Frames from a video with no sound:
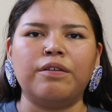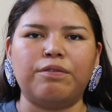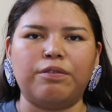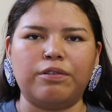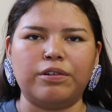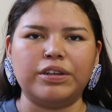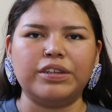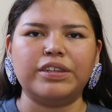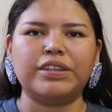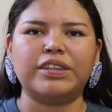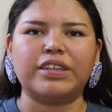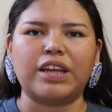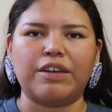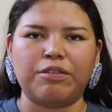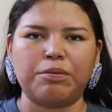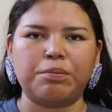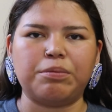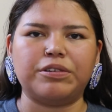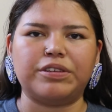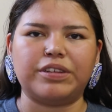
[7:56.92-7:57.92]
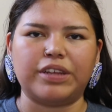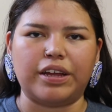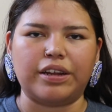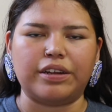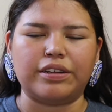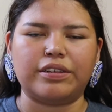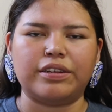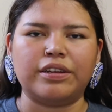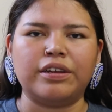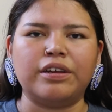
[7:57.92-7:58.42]

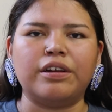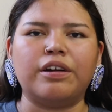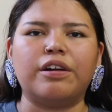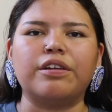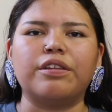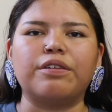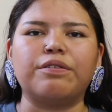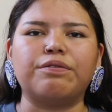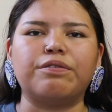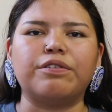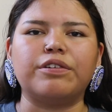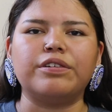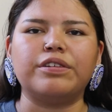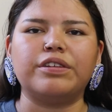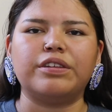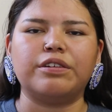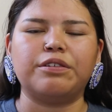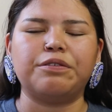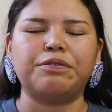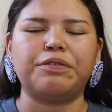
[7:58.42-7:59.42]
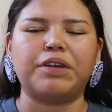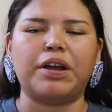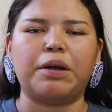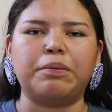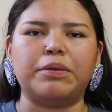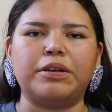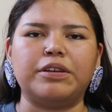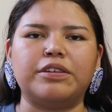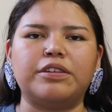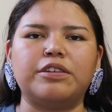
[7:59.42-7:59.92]
47% are the first in their
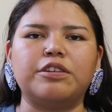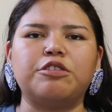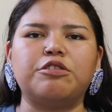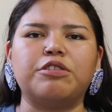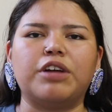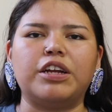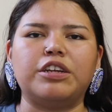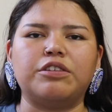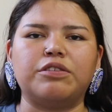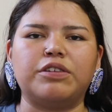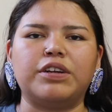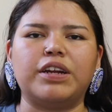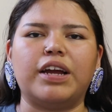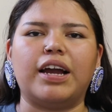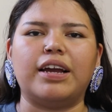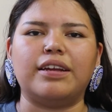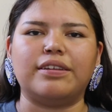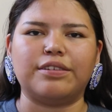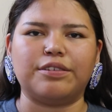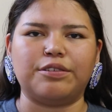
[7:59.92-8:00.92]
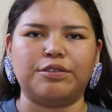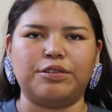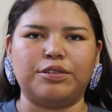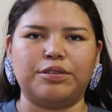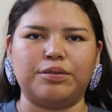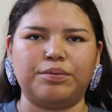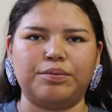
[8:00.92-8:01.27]
families to graduate high school.